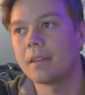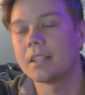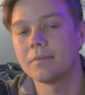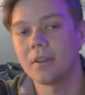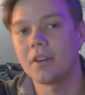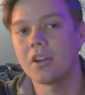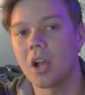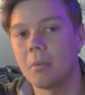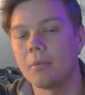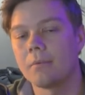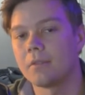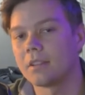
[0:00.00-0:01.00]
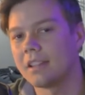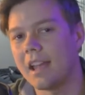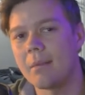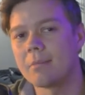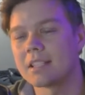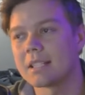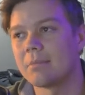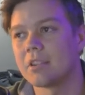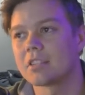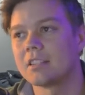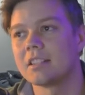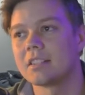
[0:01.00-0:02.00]
it's very common for gamers
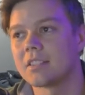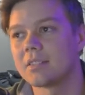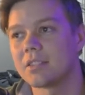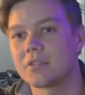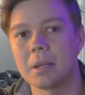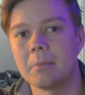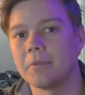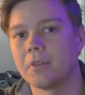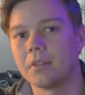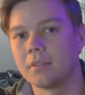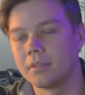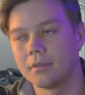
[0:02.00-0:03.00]
especially to just stream for